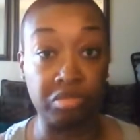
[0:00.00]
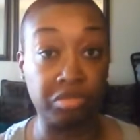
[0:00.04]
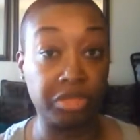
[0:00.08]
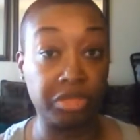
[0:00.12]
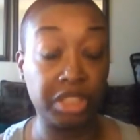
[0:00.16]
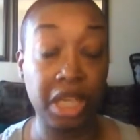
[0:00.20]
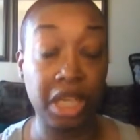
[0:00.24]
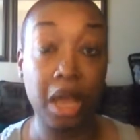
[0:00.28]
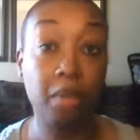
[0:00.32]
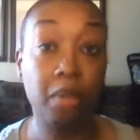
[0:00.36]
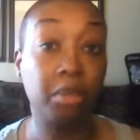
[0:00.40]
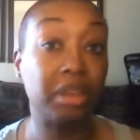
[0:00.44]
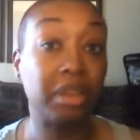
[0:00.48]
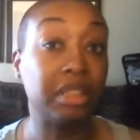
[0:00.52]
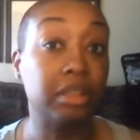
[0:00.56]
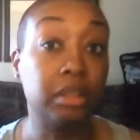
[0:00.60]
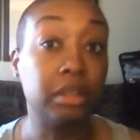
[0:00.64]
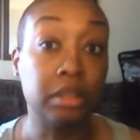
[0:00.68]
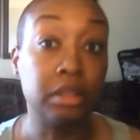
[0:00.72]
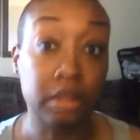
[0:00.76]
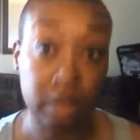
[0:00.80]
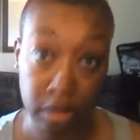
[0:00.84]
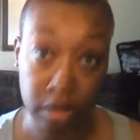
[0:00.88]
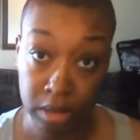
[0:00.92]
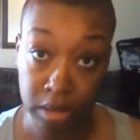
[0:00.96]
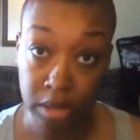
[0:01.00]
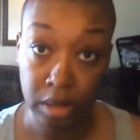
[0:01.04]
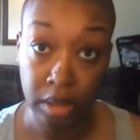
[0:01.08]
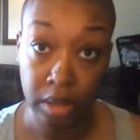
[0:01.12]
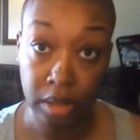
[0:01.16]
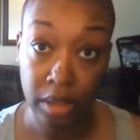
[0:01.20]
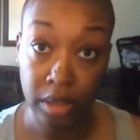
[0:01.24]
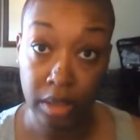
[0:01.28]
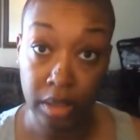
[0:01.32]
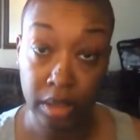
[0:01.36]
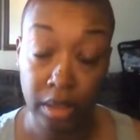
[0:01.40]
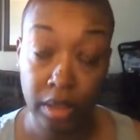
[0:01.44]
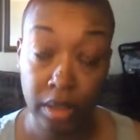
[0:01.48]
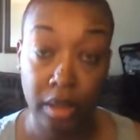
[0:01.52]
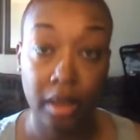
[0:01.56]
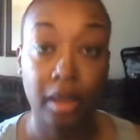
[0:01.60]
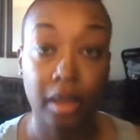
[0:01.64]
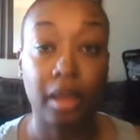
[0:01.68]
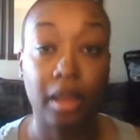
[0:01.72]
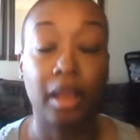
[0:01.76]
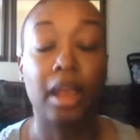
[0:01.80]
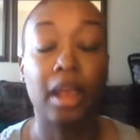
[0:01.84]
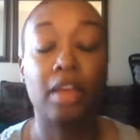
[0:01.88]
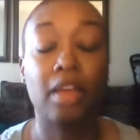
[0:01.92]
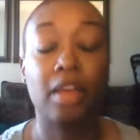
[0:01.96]
zombie.
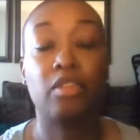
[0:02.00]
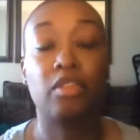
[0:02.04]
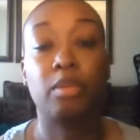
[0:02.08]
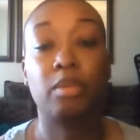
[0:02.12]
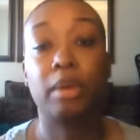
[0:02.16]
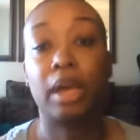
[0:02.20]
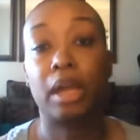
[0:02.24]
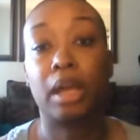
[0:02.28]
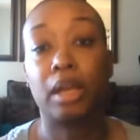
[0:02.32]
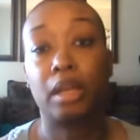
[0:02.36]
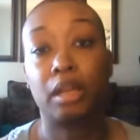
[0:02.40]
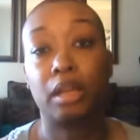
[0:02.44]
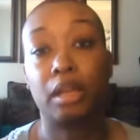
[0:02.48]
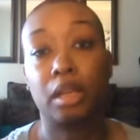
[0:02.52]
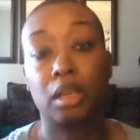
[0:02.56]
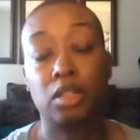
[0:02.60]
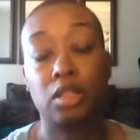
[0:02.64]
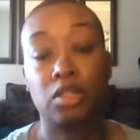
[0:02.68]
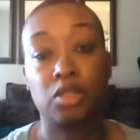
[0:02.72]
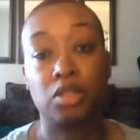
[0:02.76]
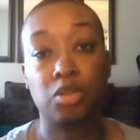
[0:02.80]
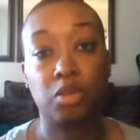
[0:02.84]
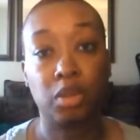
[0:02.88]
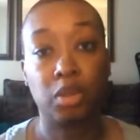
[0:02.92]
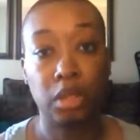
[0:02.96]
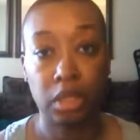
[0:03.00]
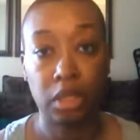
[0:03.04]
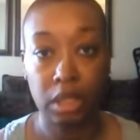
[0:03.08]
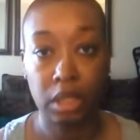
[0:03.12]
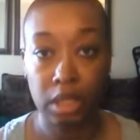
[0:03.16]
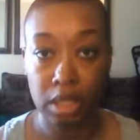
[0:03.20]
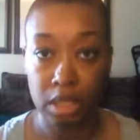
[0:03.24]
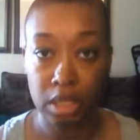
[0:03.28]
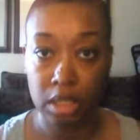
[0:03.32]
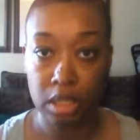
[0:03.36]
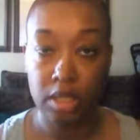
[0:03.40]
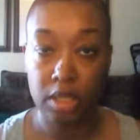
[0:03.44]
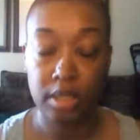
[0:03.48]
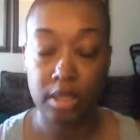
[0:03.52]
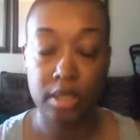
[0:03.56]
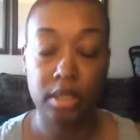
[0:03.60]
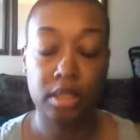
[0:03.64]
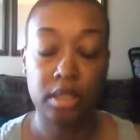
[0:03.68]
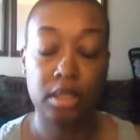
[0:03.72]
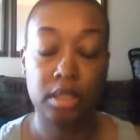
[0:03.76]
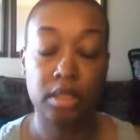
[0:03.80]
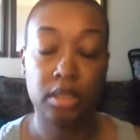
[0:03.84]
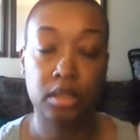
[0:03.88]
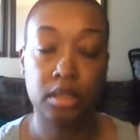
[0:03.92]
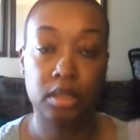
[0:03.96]
Everybody needs to cleanse,
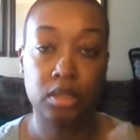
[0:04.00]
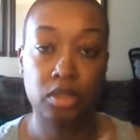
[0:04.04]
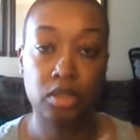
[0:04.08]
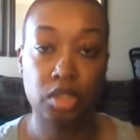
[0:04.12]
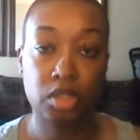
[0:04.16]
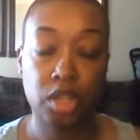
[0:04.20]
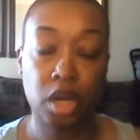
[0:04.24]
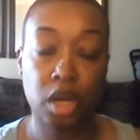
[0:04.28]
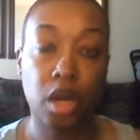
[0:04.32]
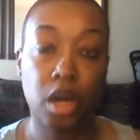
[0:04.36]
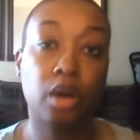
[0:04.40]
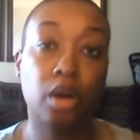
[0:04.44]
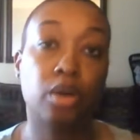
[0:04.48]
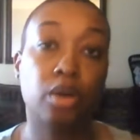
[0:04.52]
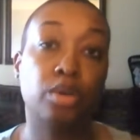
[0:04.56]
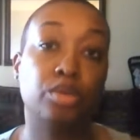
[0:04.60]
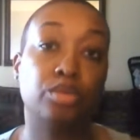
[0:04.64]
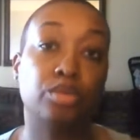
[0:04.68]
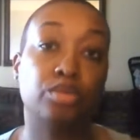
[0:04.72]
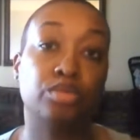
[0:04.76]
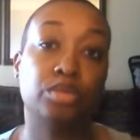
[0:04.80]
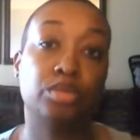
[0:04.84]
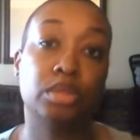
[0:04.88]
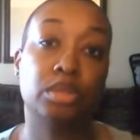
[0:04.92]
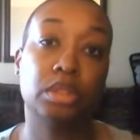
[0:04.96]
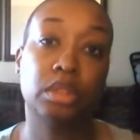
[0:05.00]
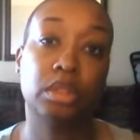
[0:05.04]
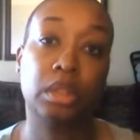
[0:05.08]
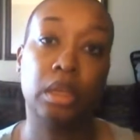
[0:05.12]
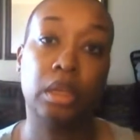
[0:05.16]
tone.